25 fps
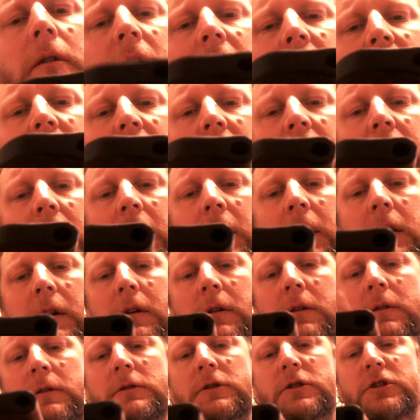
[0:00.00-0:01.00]
The
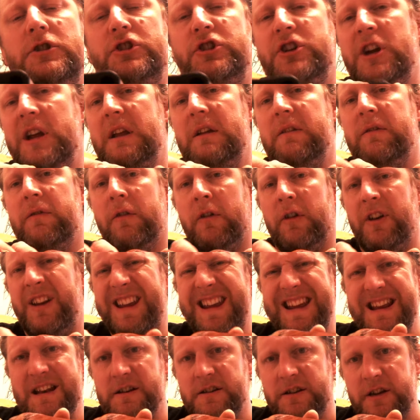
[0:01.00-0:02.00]
sheath on
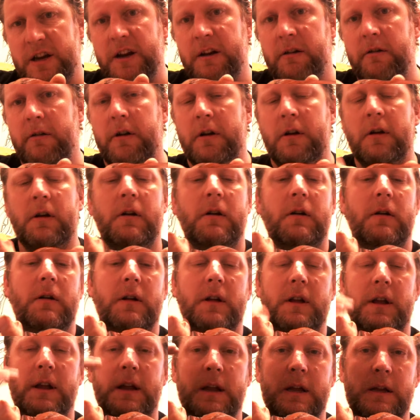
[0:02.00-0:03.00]
the interior
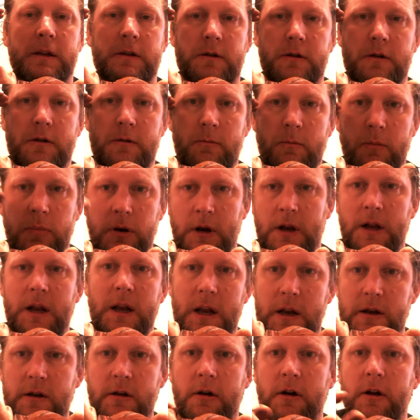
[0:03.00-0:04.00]
is
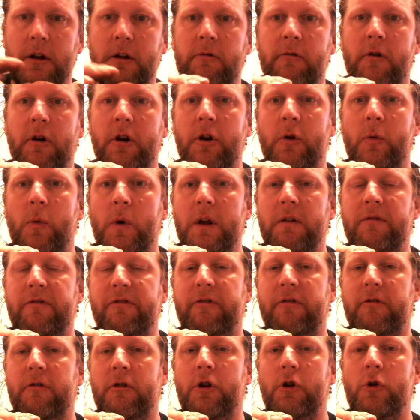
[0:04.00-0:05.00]
completely dyed right the way
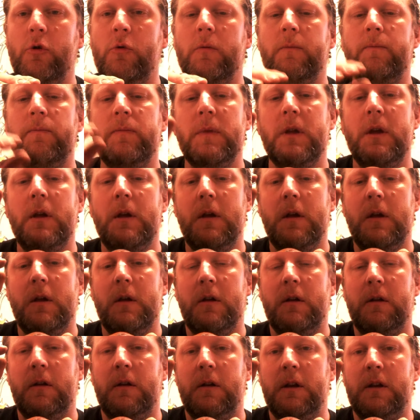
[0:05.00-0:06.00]
through.
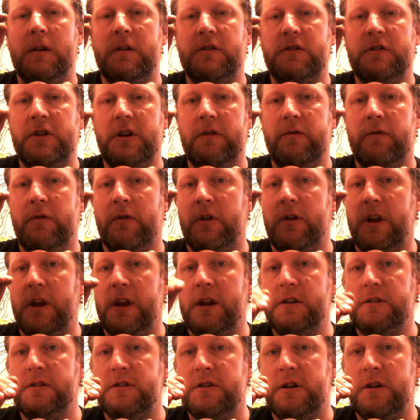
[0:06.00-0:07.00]
This sheath on
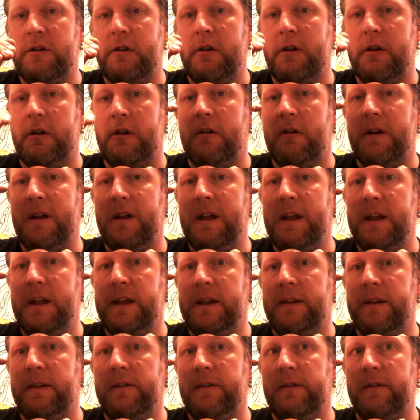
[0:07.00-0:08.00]
the interior
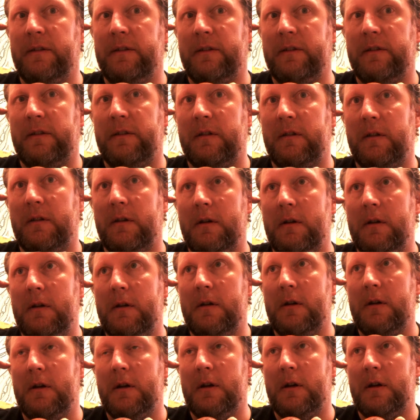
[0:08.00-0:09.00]
is
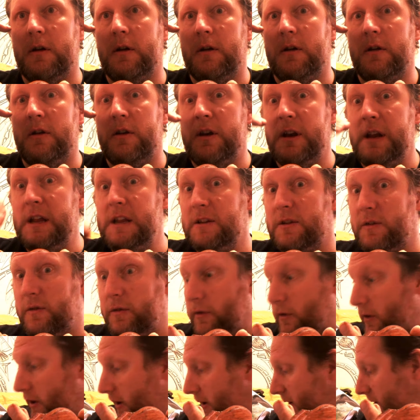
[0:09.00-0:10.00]
uh, neat's
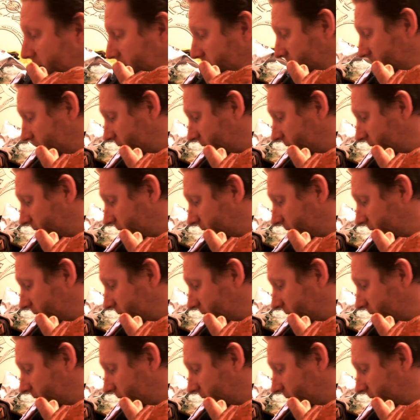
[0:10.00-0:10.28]
footed